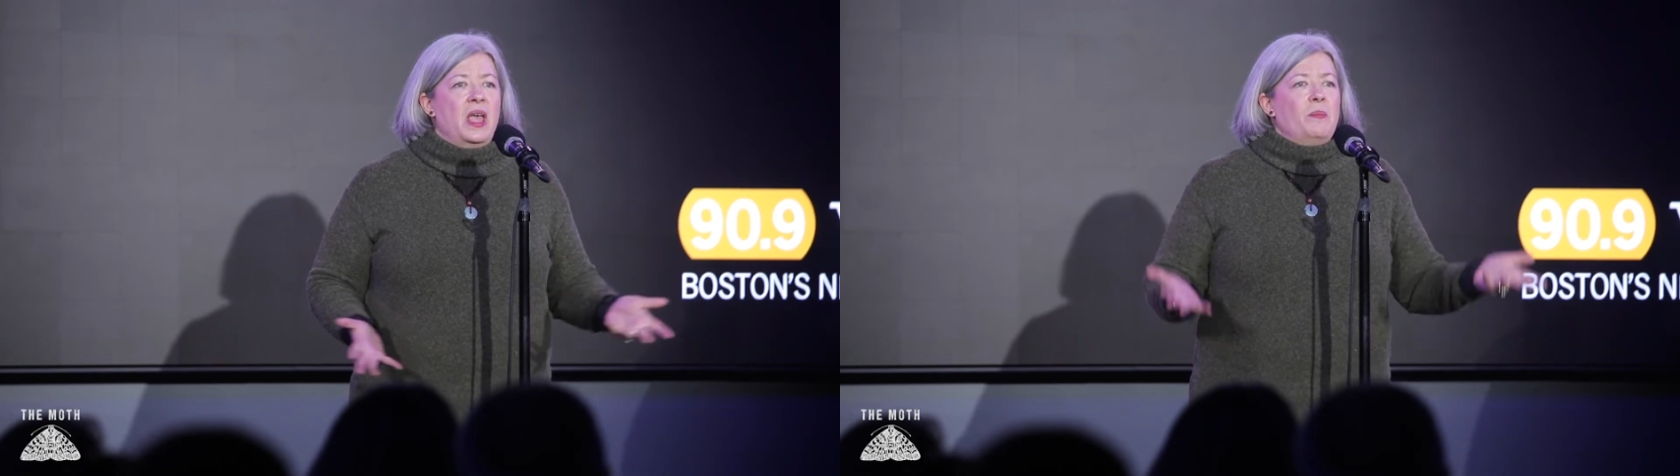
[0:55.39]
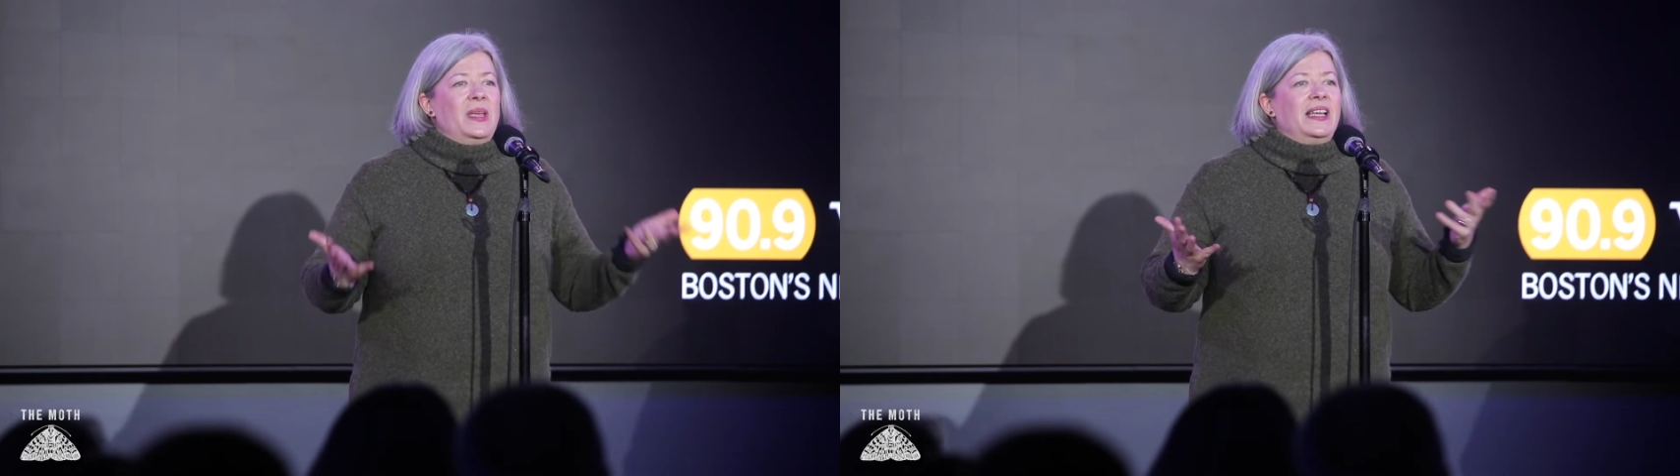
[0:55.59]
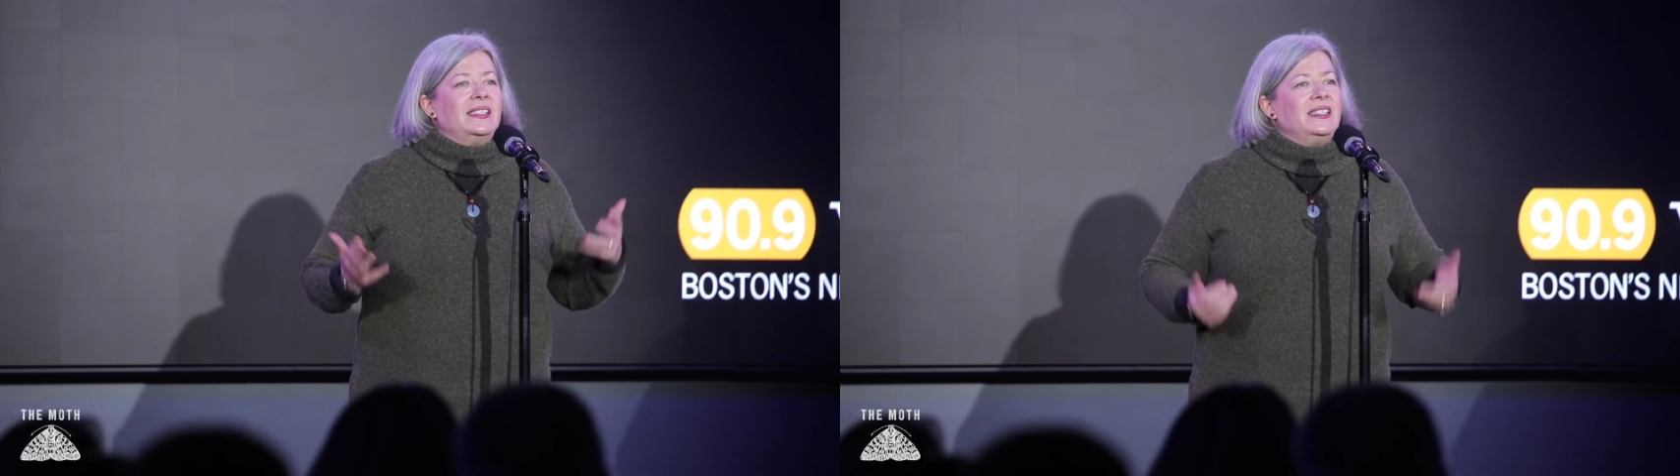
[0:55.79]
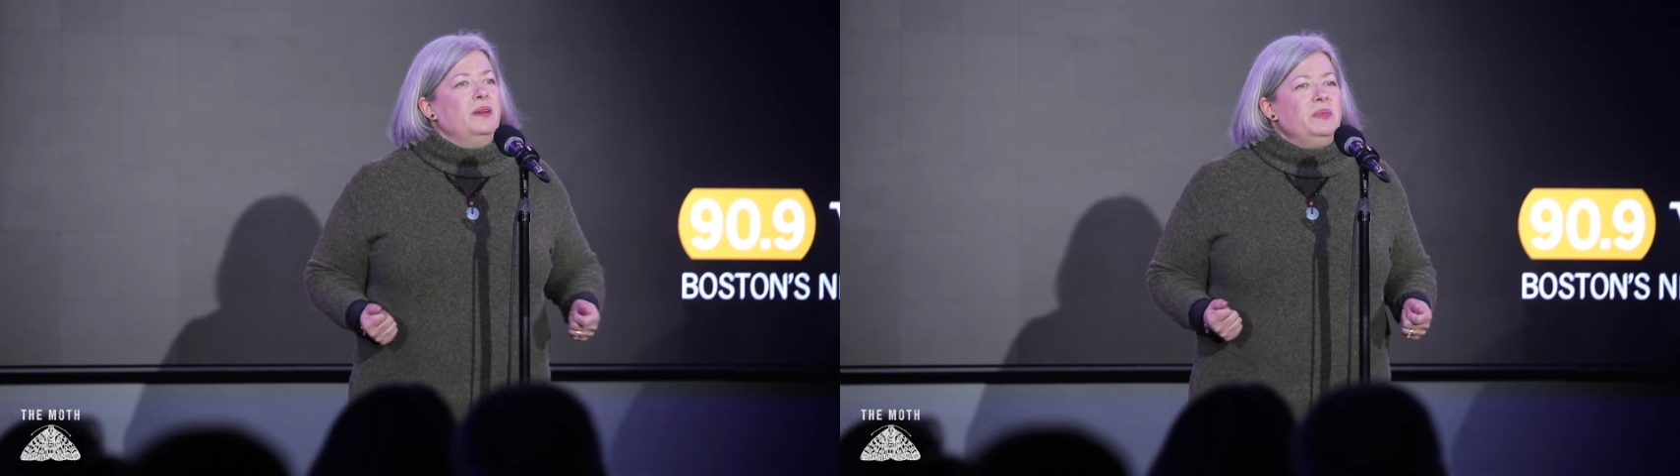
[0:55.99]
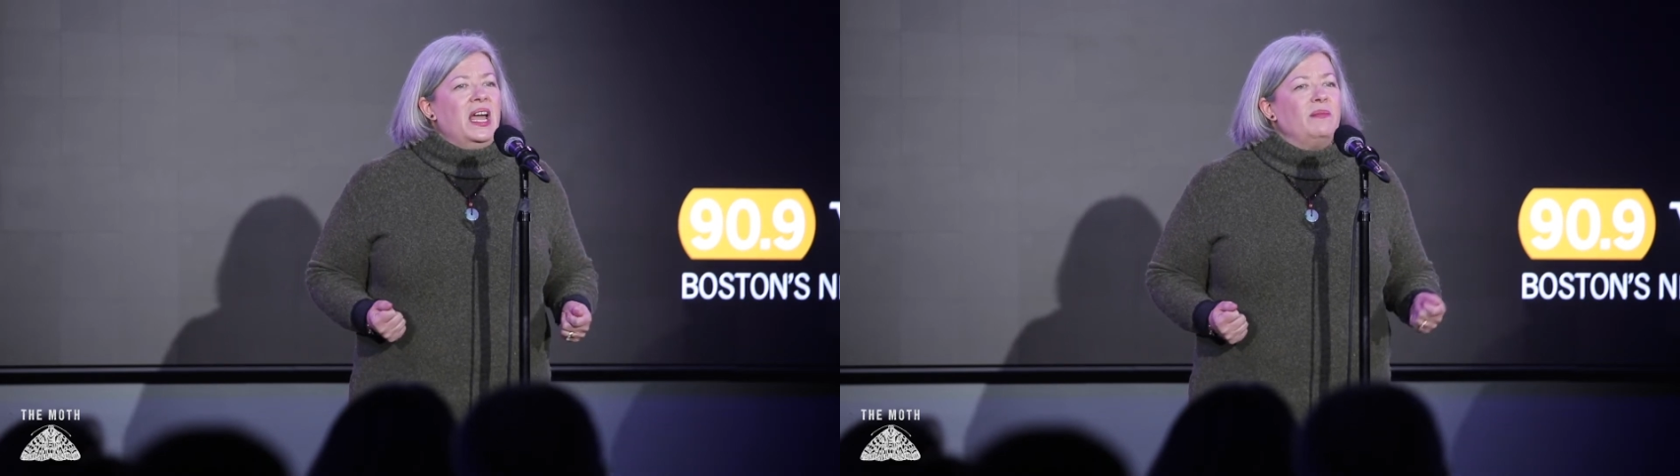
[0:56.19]
because
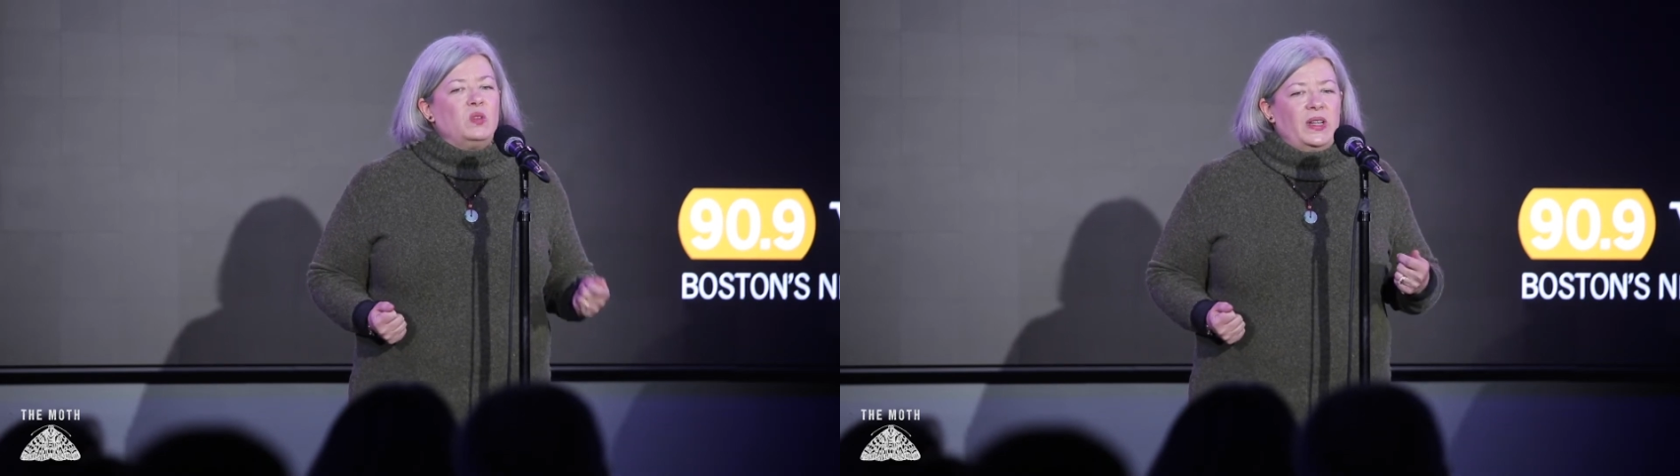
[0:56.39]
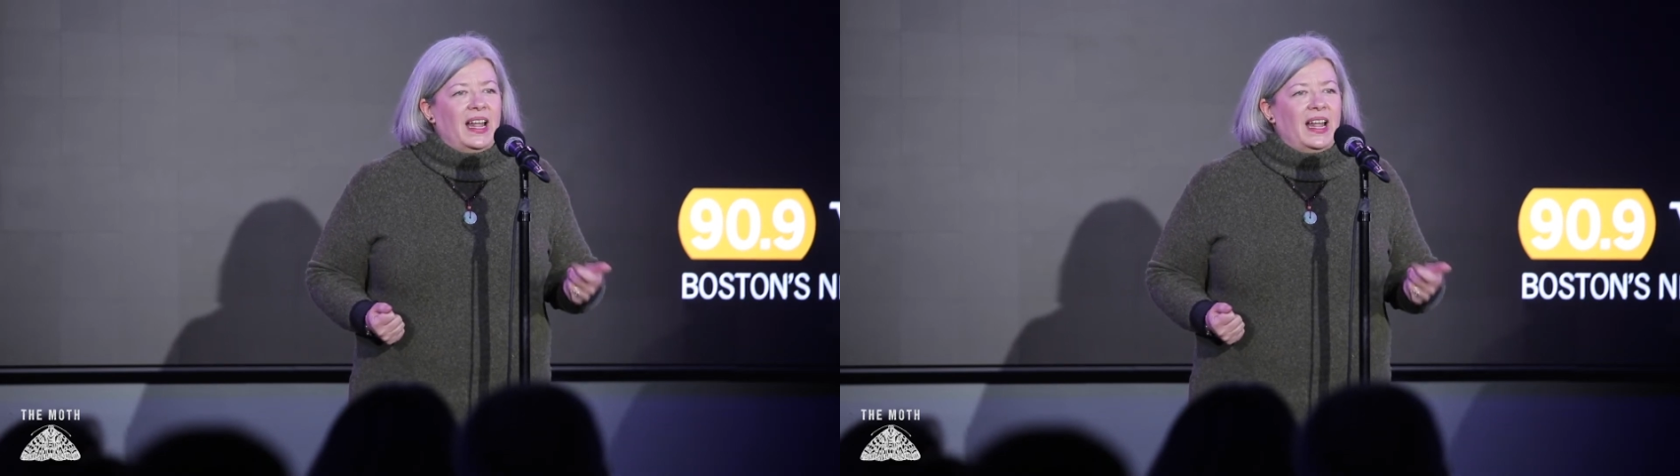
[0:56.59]
sometimes when